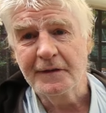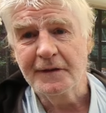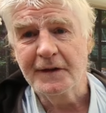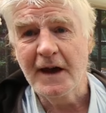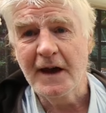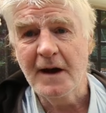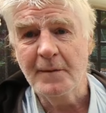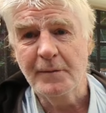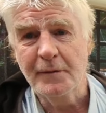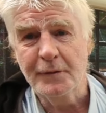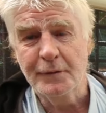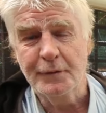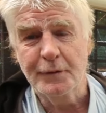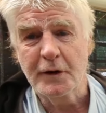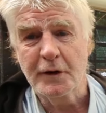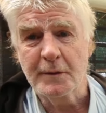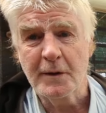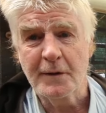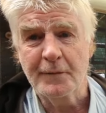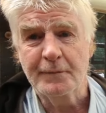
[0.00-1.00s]
help of
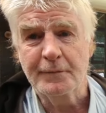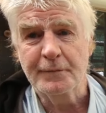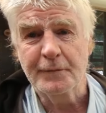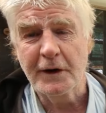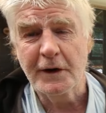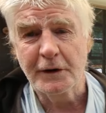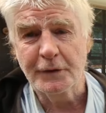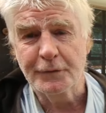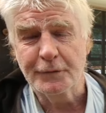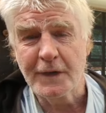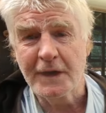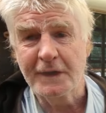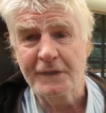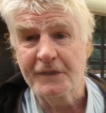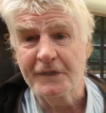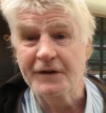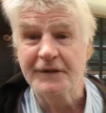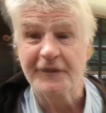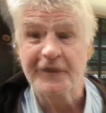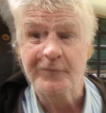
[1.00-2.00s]
one of my very good
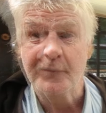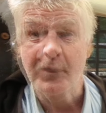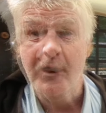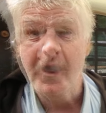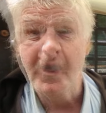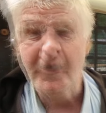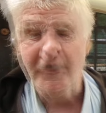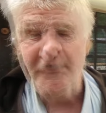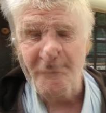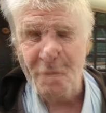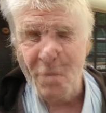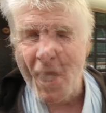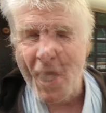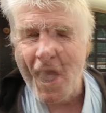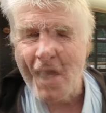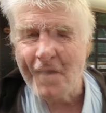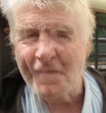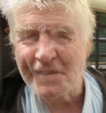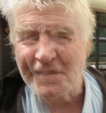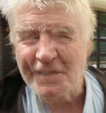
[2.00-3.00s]
friends at Steve Park. Be
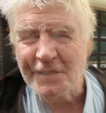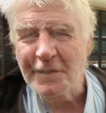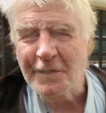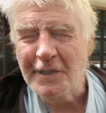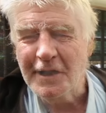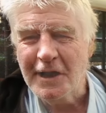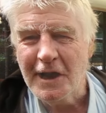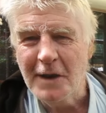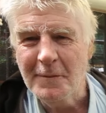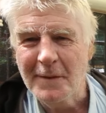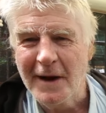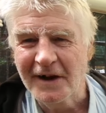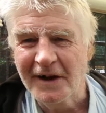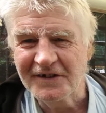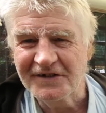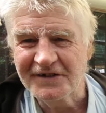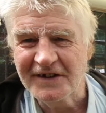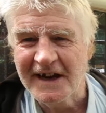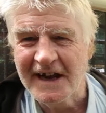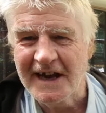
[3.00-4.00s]
wary
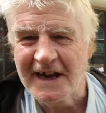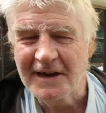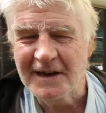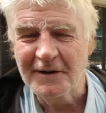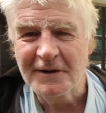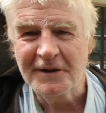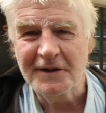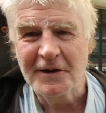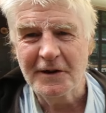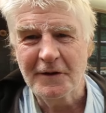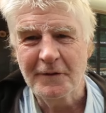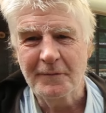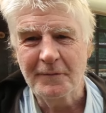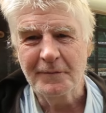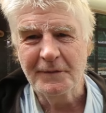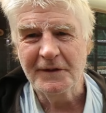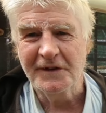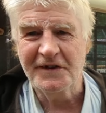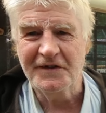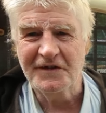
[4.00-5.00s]
about saying, you know,
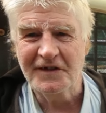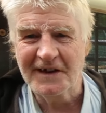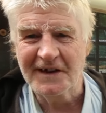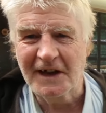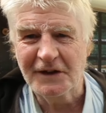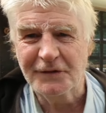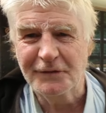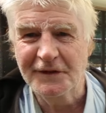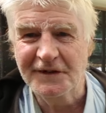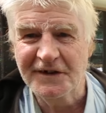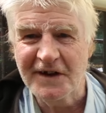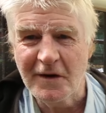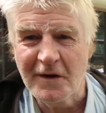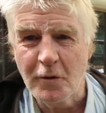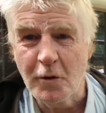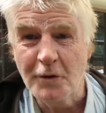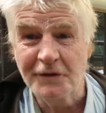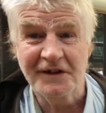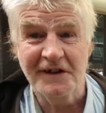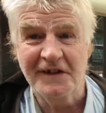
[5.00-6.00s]
this is the last video,
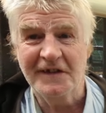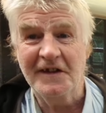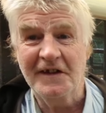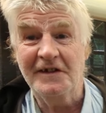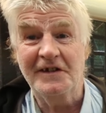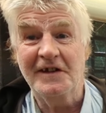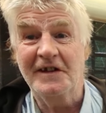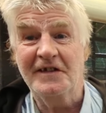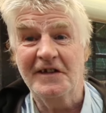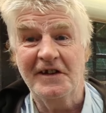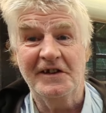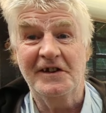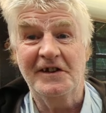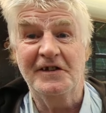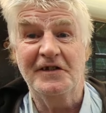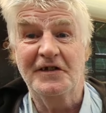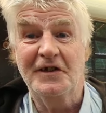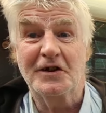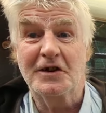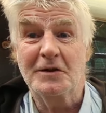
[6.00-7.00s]
or this
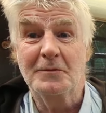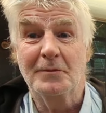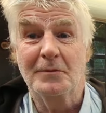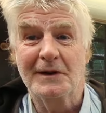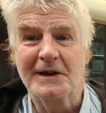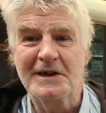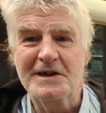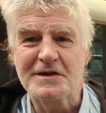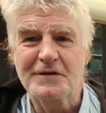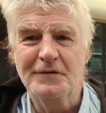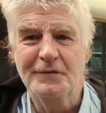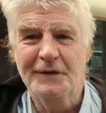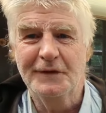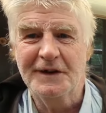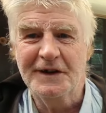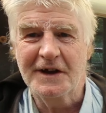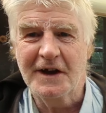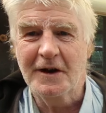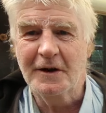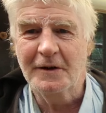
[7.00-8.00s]
is the completion
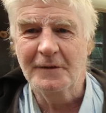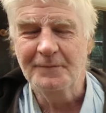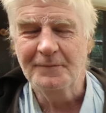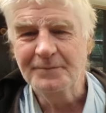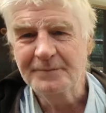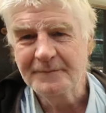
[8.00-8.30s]
video,